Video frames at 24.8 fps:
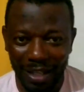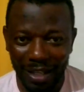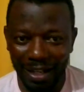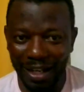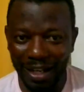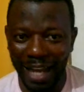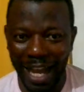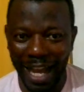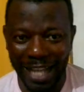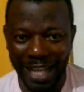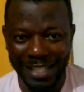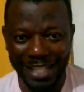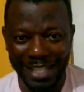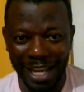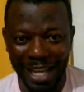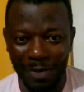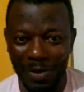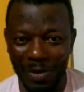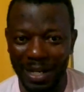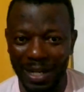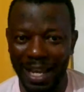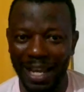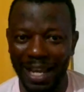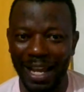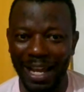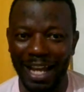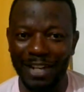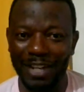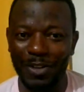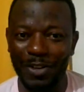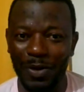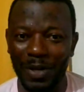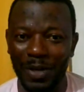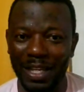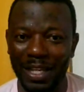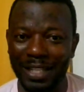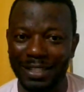Last night when I had
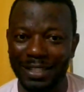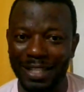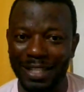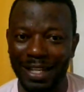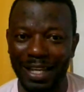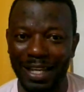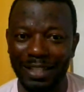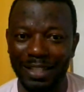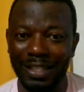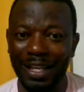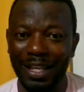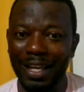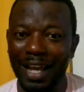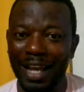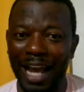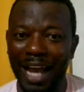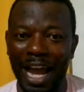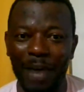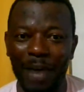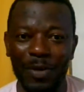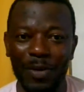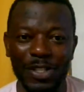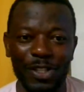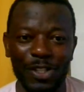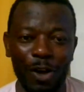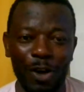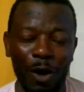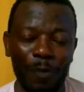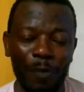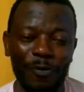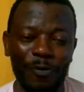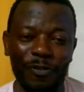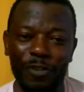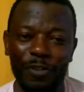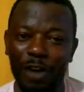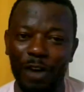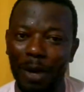no internet, I was up
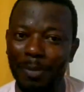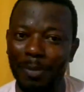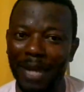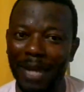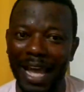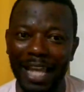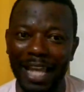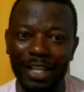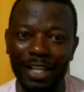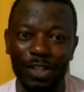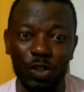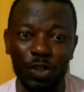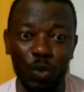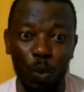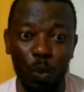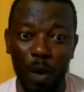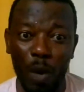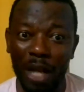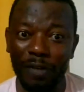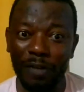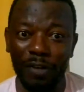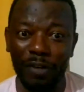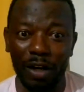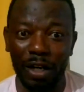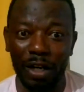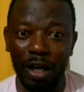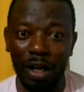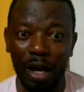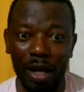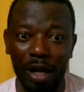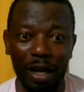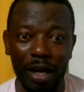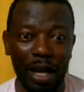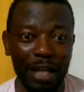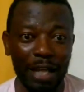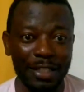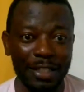from like 12 o'clock
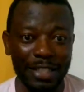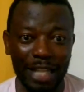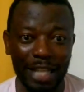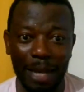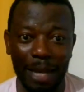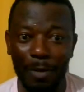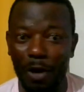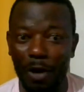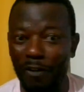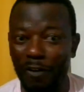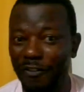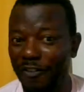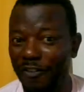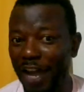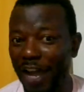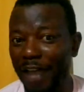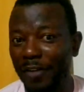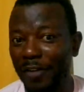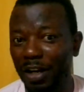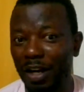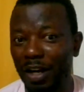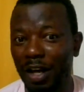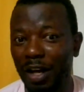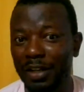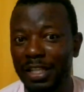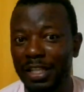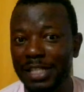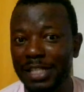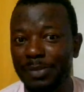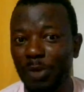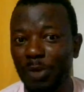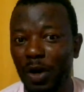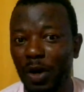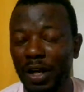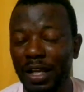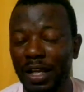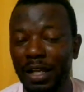until about 5 o'clock this
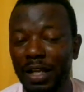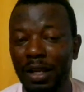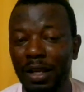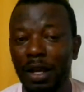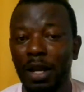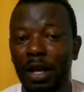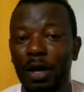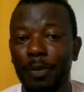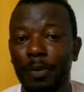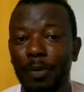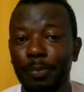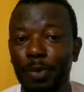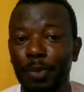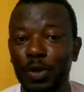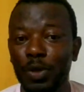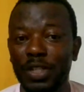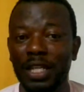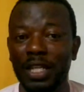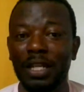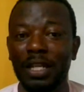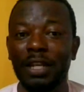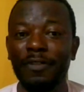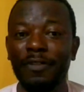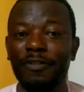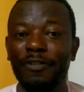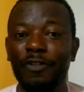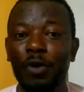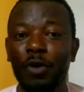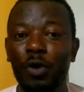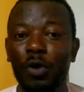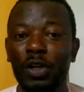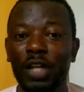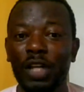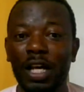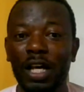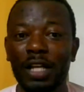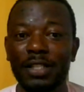morning, putting in
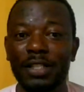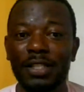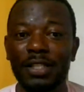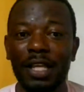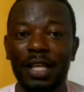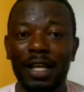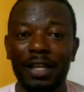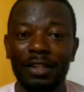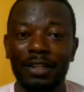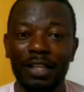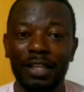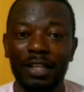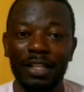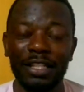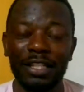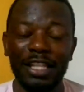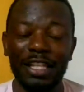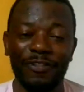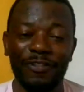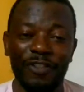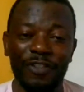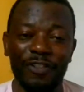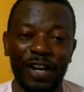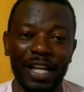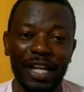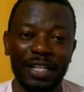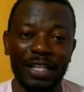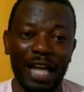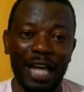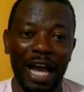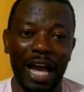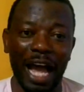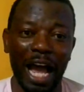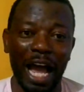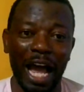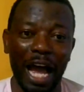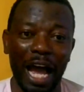folders the different
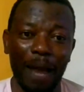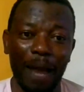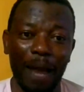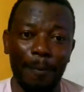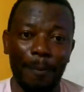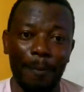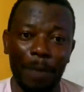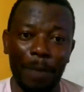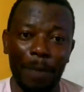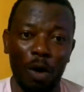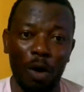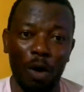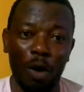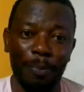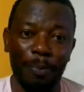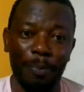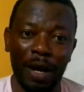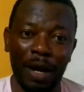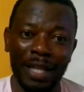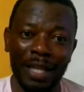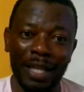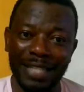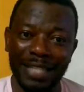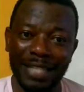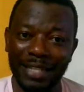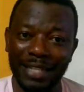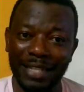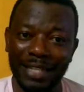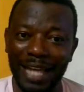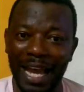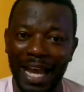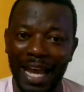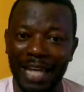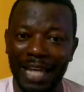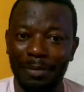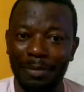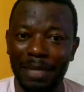PowerPoint and
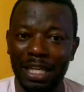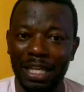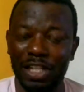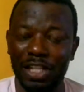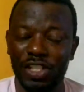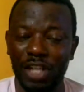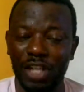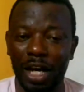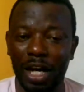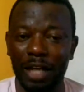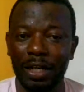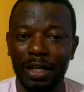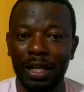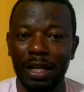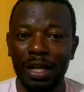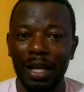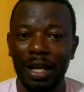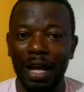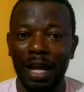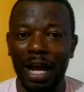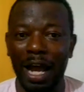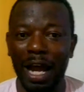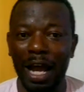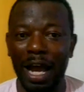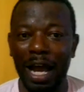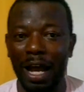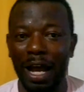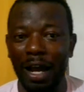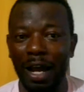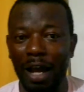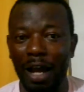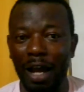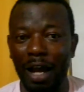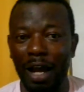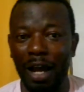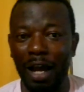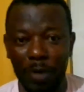animation.
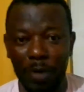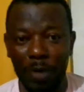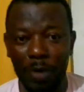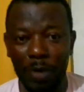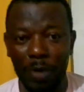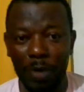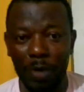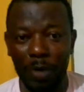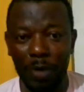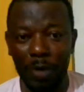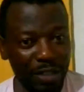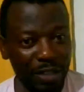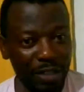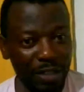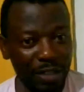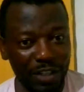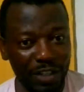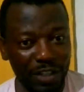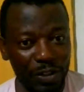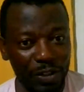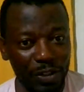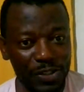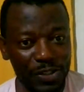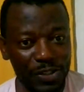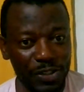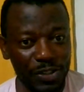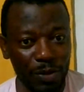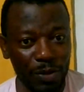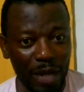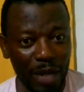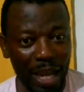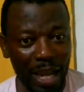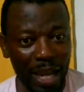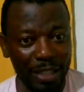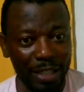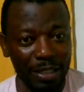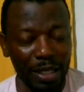I'm going to be doing the videos
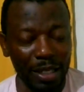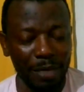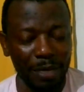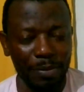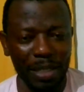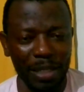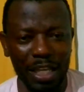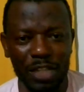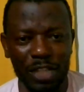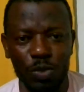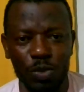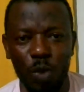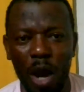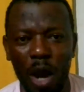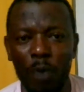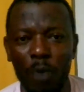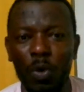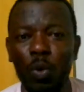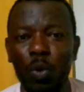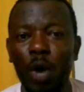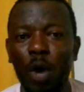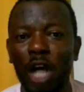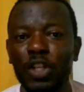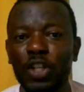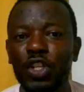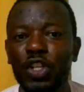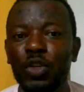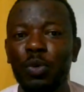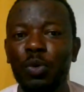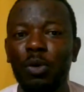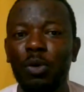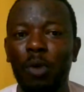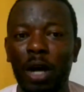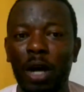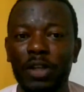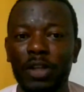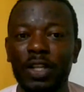tonight because what we want to
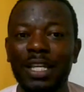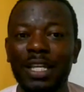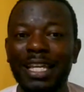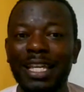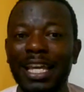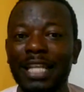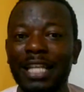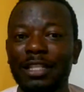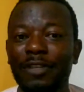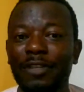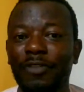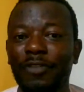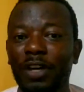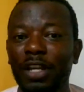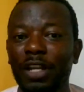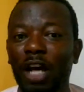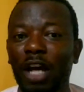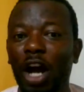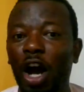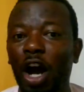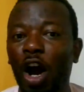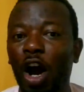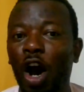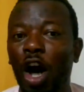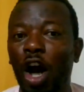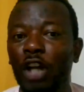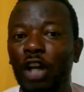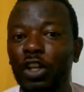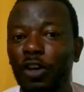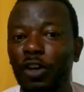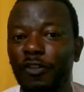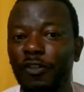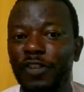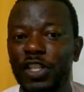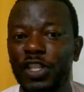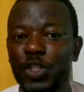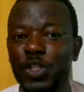do, we want to cater for the
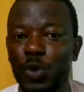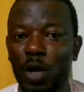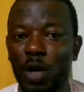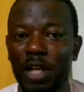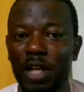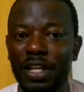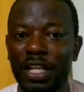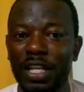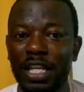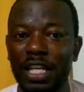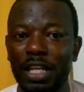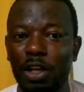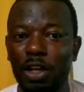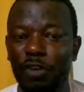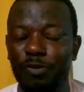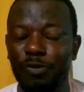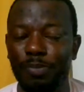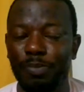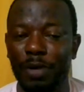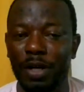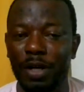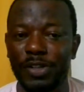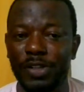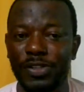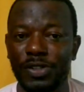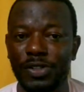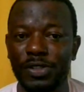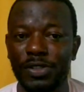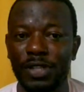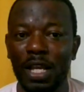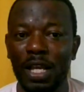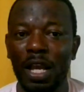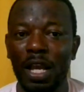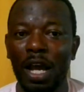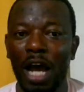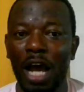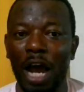audio visual need of
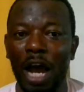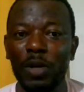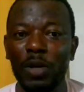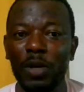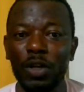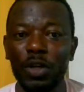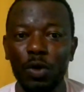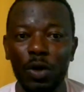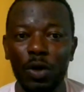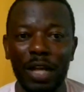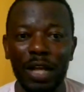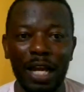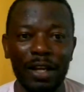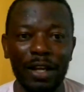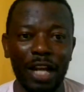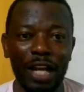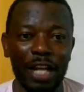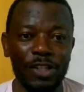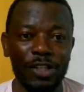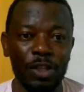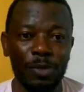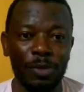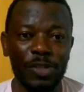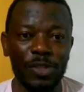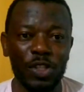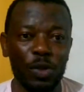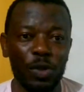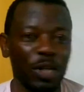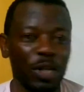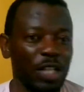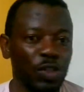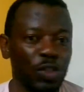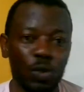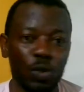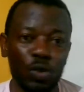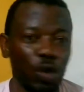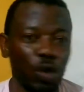persons. And we know that there are some
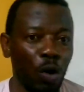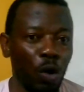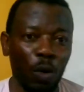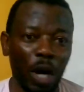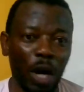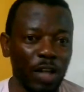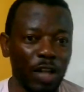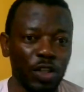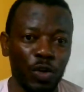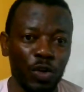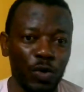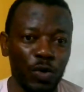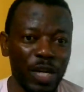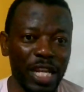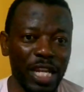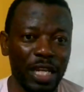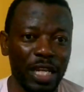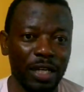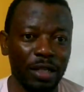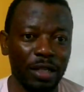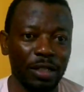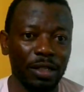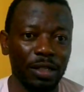students who don't want to read.